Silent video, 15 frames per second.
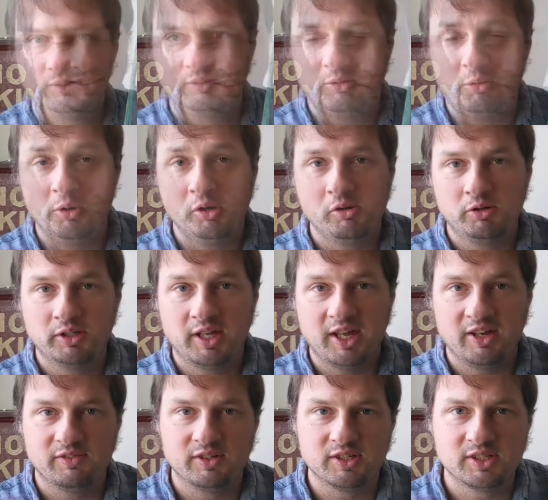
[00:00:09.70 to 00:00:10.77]
Oh. Oil on
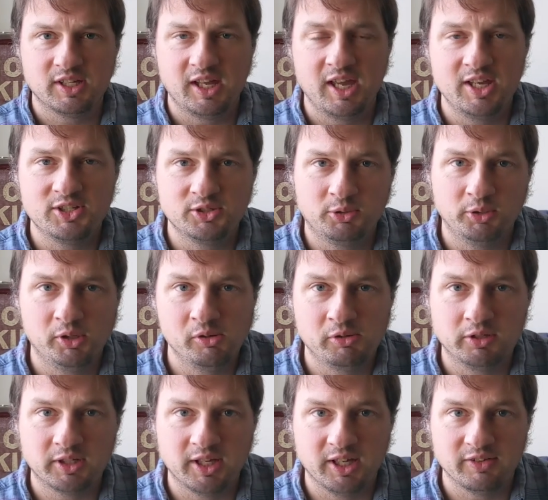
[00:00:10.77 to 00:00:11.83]
canvas, a Haitian oil
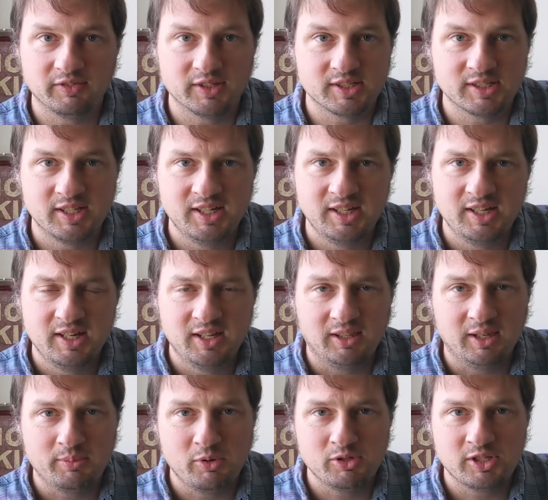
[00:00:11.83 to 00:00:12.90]
on canvas.
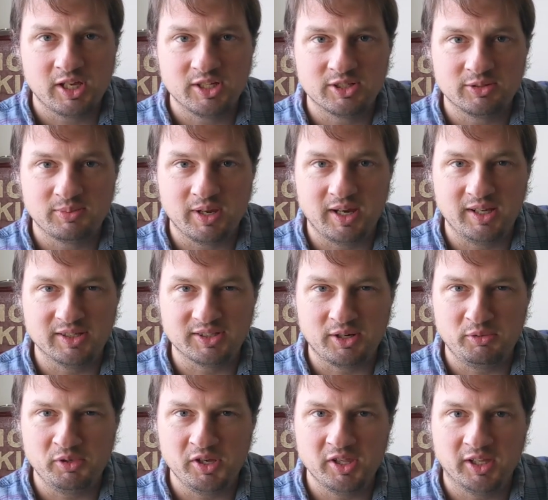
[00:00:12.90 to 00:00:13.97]
Like most Haitian paintings, I
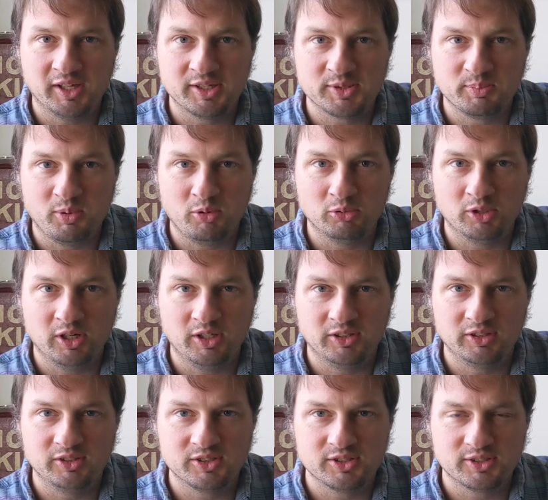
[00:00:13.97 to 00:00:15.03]
really like its bold
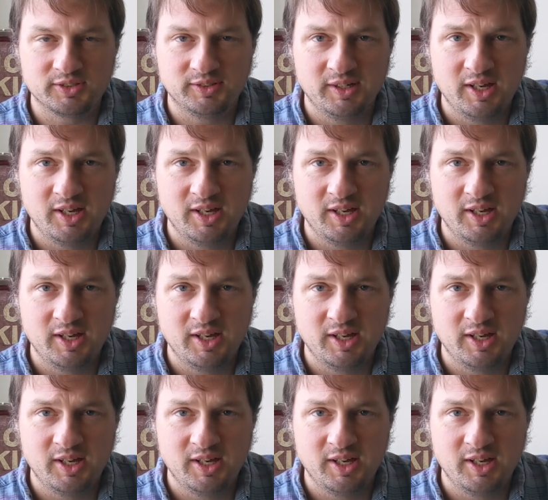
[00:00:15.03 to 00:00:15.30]
colors.